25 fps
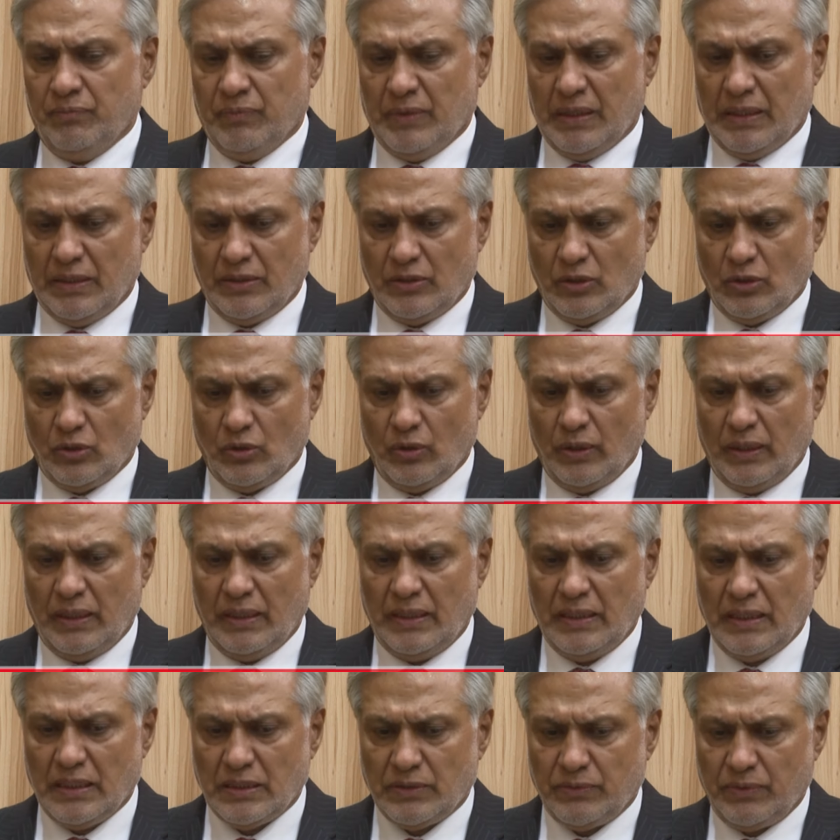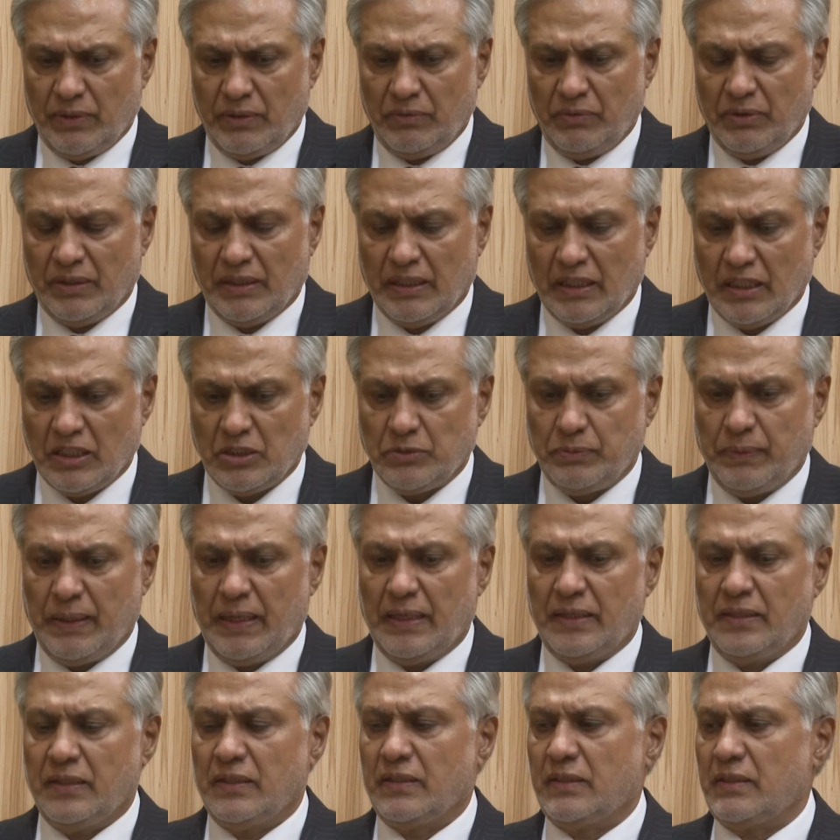you know, areas where we can
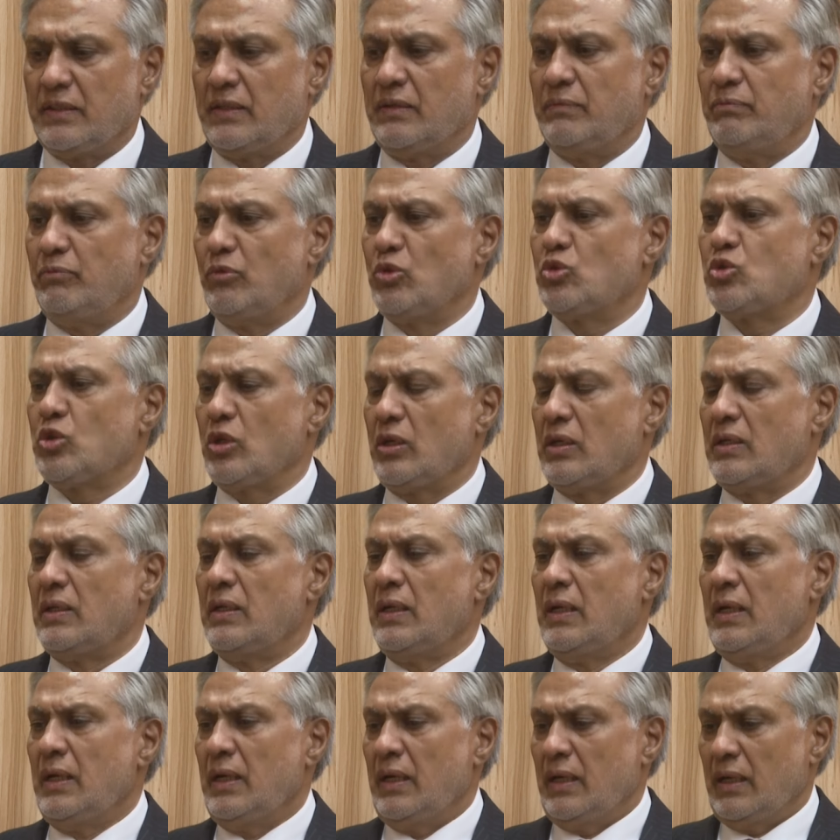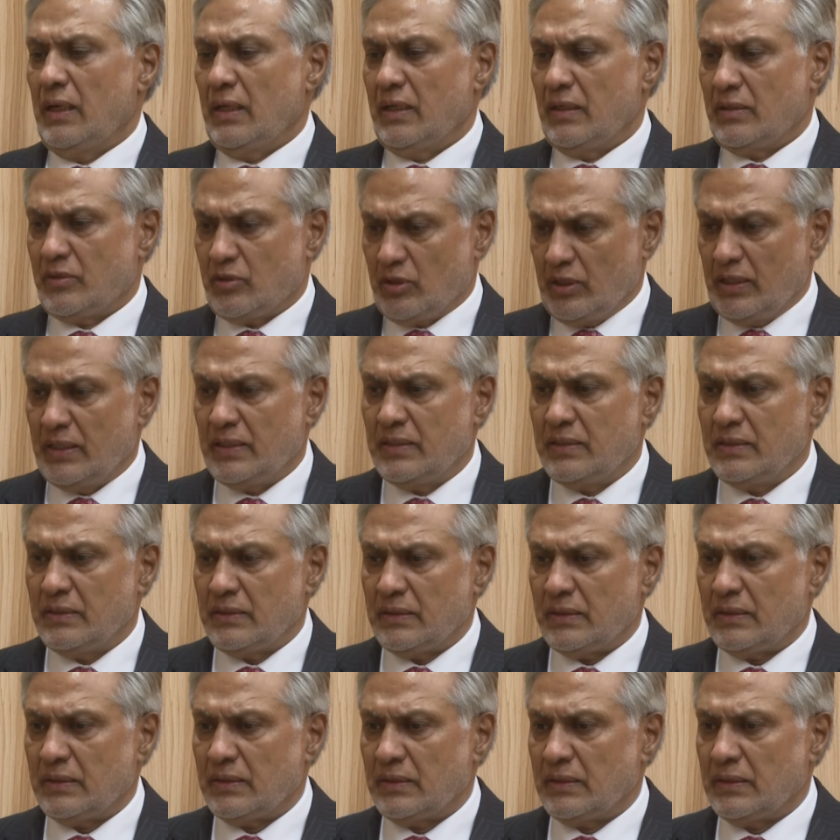expand our mutual trade
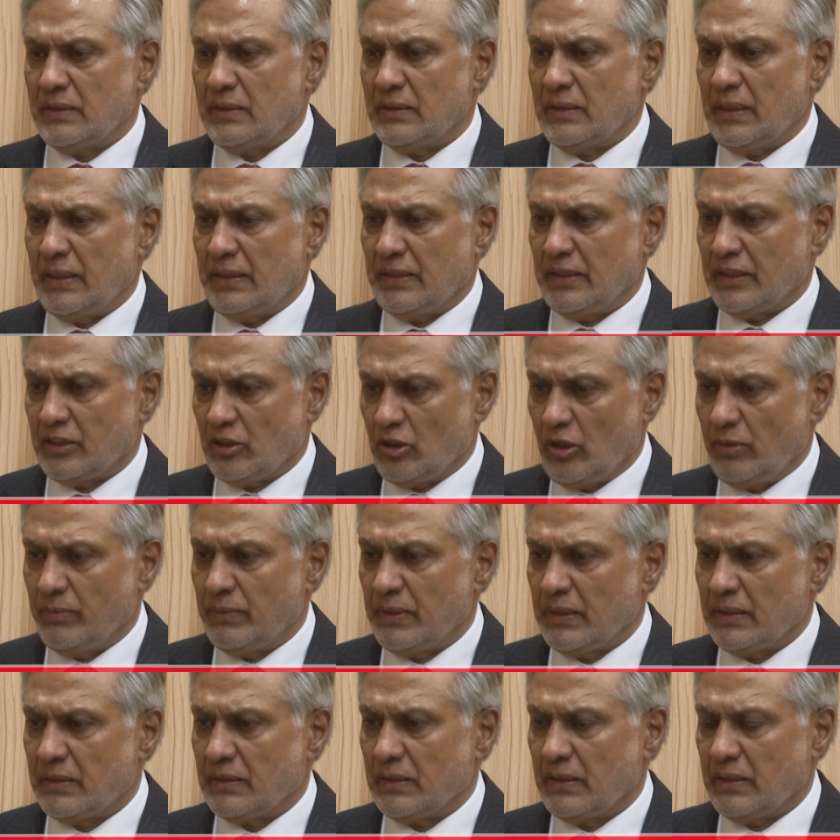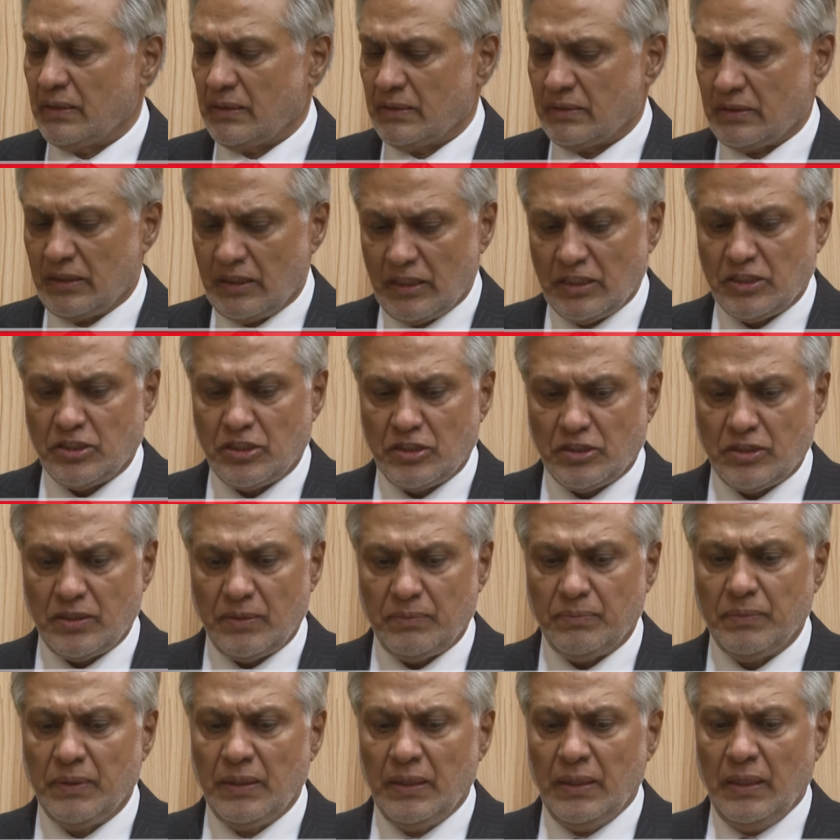and economic
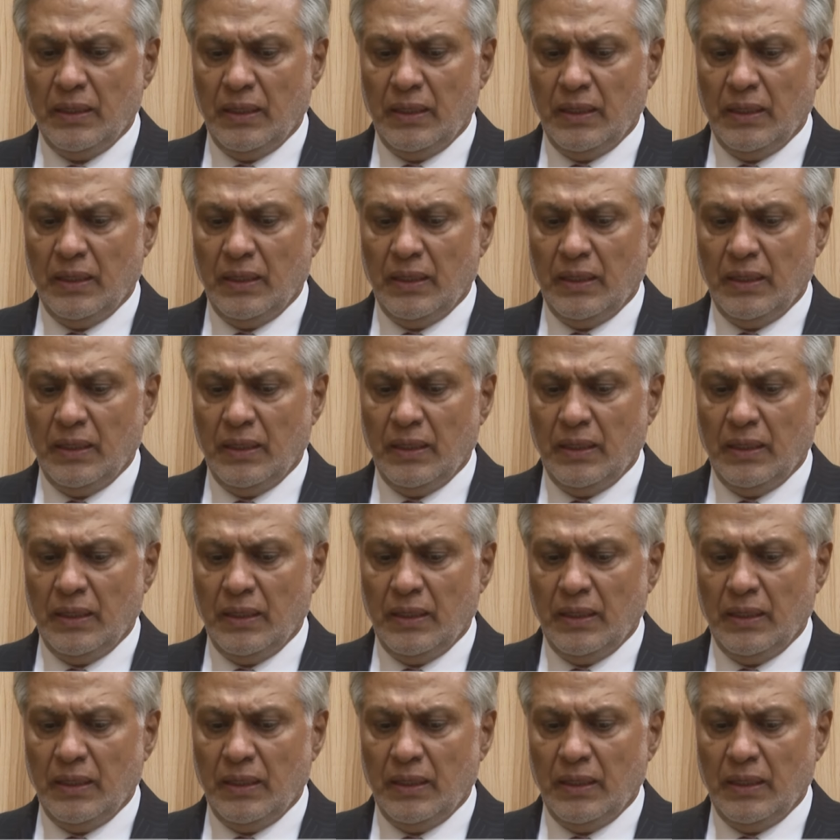relationship.